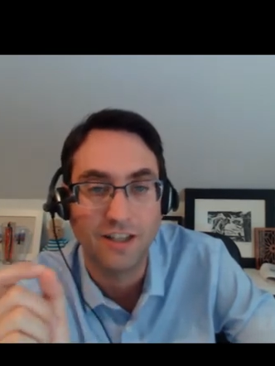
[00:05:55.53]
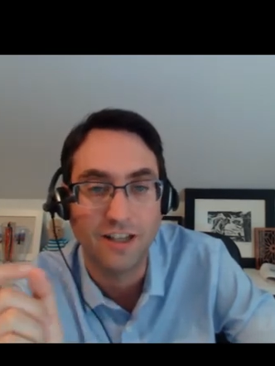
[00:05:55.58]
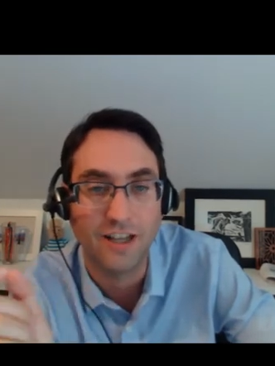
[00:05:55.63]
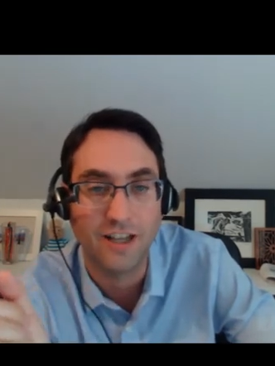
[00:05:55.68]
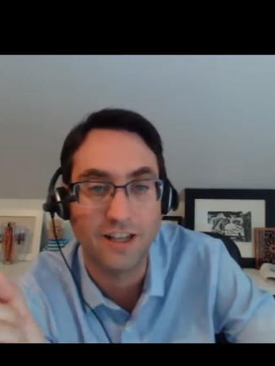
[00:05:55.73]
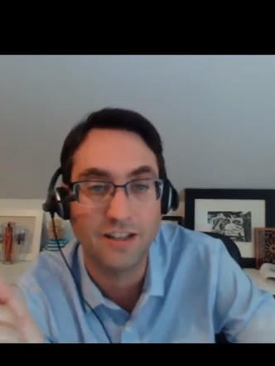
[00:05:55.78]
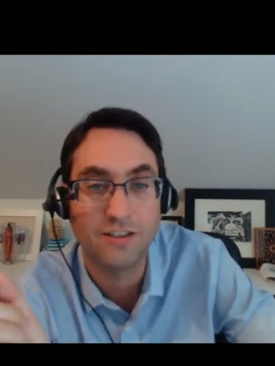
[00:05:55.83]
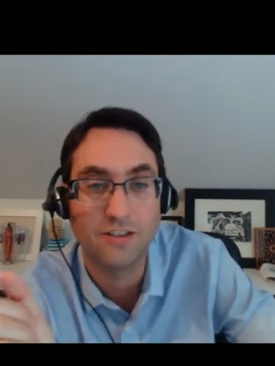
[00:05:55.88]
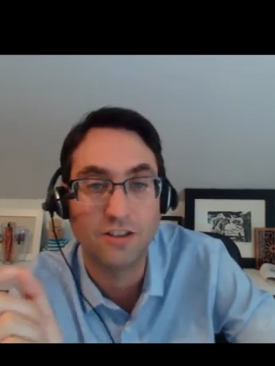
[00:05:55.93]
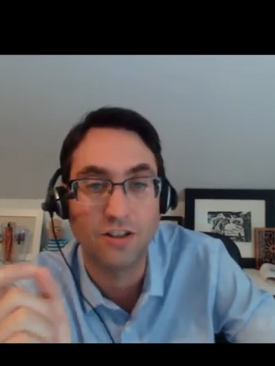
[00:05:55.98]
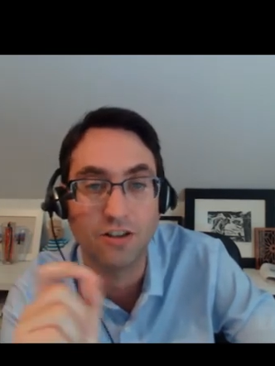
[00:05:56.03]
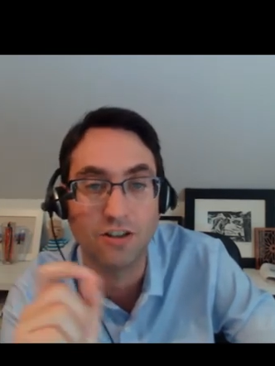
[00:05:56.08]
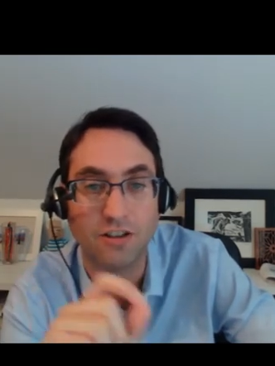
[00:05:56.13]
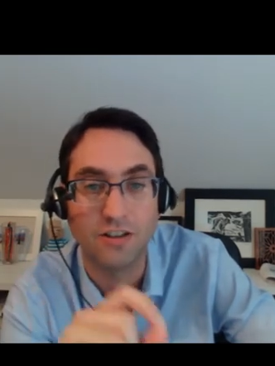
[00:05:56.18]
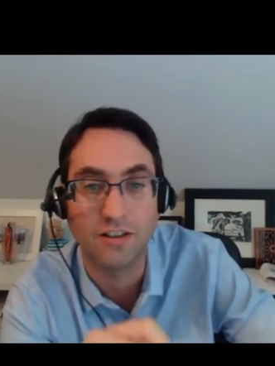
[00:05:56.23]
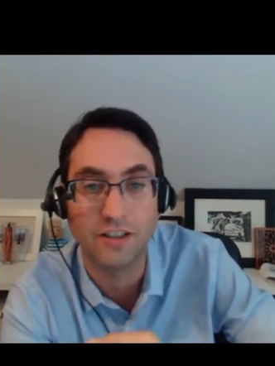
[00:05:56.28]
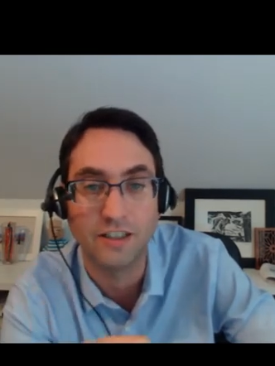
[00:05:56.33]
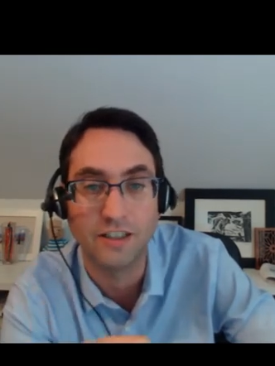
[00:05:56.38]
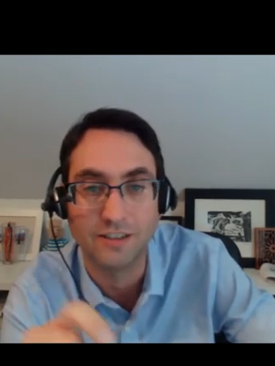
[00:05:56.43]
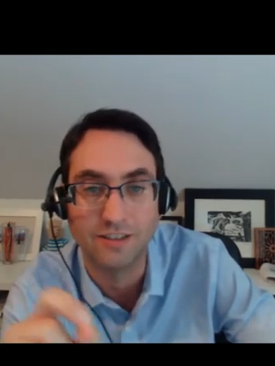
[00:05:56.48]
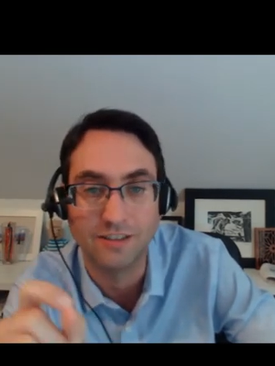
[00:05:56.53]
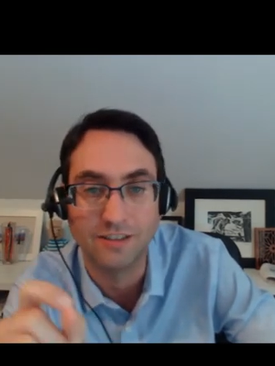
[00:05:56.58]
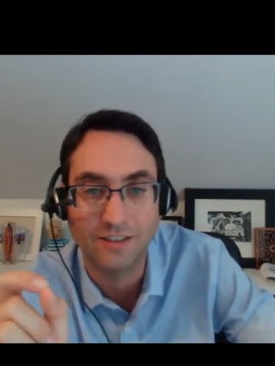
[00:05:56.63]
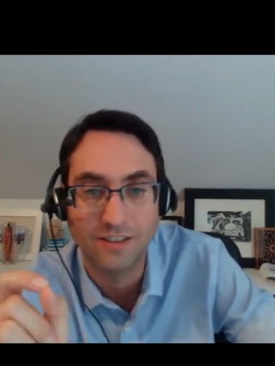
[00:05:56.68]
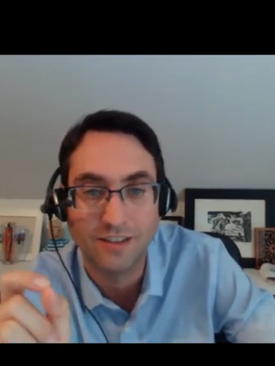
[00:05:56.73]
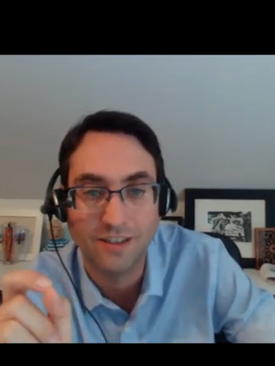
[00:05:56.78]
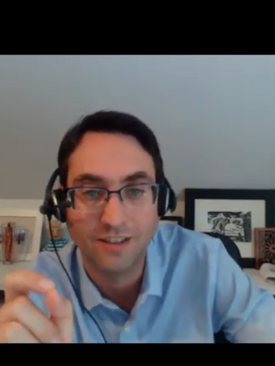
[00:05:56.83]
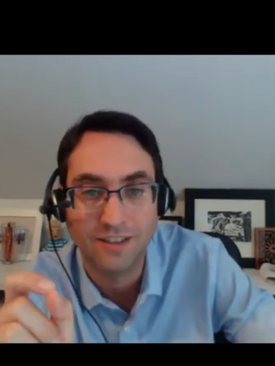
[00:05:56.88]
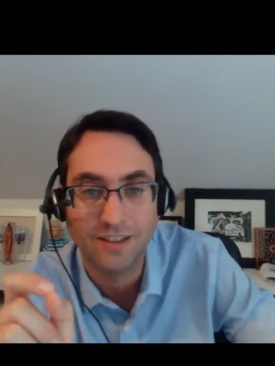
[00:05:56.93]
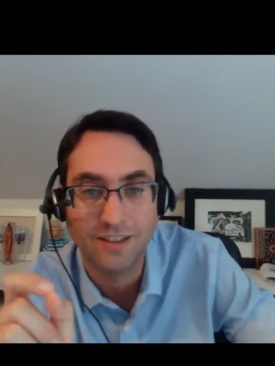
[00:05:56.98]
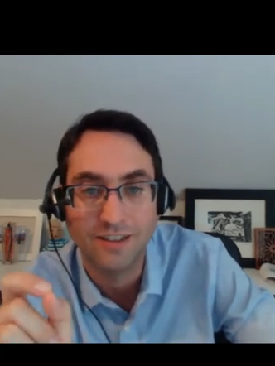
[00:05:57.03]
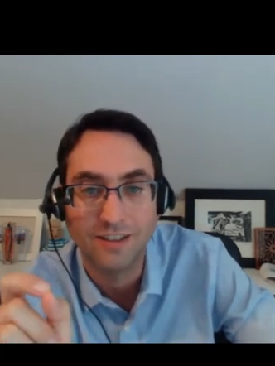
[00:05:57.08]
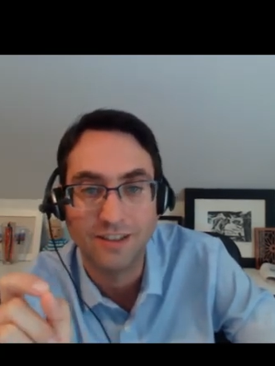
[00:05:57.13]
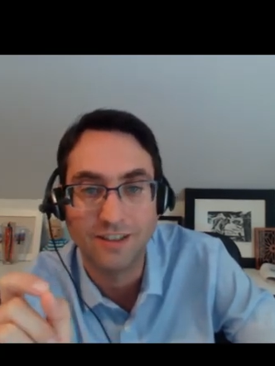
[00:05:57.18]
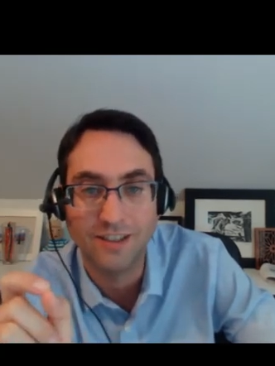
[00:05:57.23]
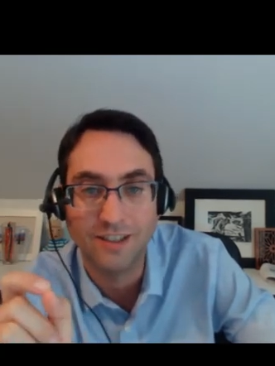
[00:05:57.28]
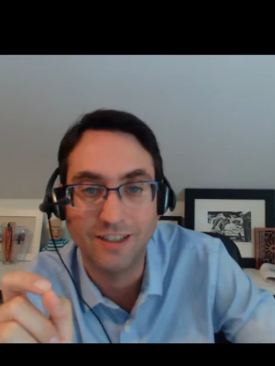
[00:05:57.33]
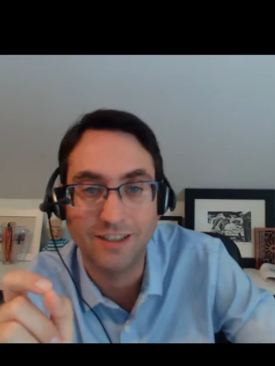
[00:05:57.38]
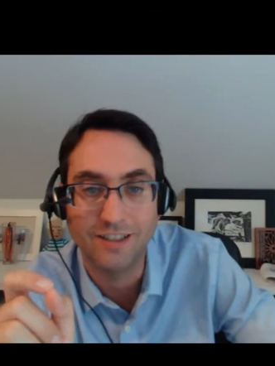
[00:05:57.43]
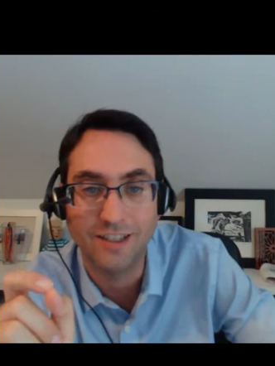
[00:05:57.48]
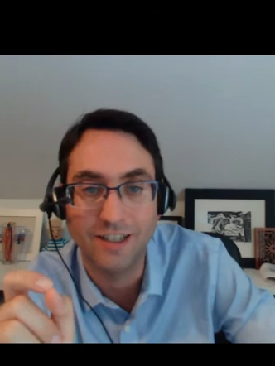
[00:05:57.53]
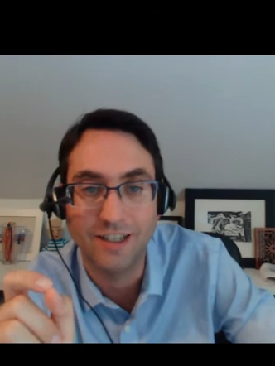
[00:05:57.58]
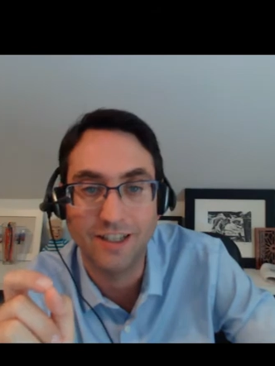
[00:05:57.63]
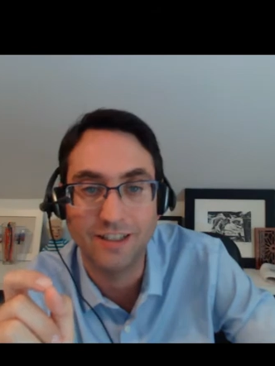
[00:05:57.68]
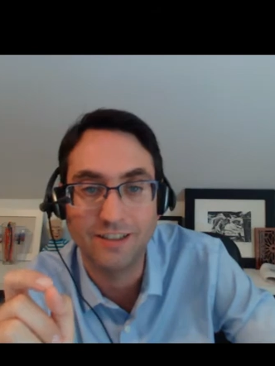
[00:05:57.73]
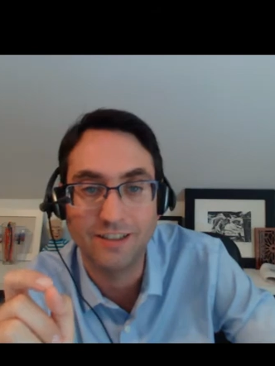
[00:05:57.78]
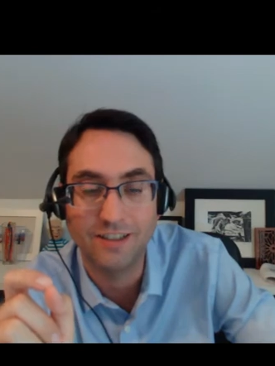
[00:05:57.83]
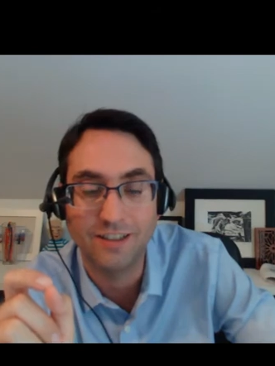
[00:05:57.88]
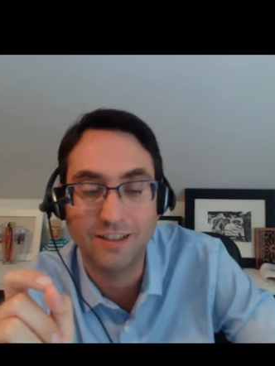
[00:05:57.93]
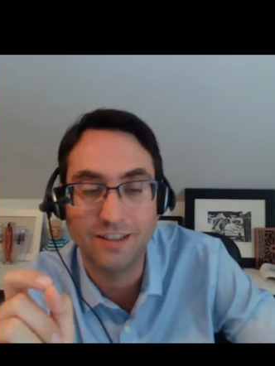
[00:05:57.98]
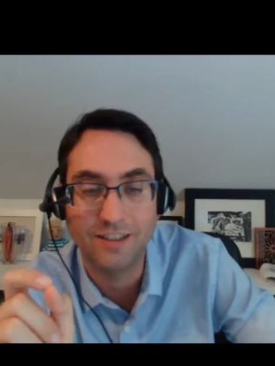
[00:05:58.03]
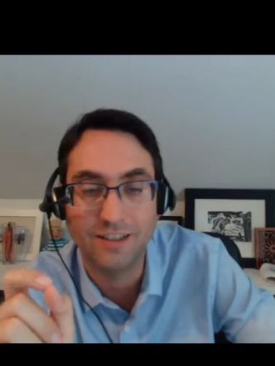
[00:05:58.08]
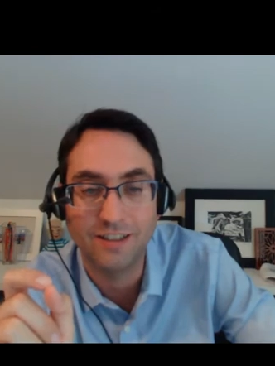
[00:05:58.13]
and Darling. And then,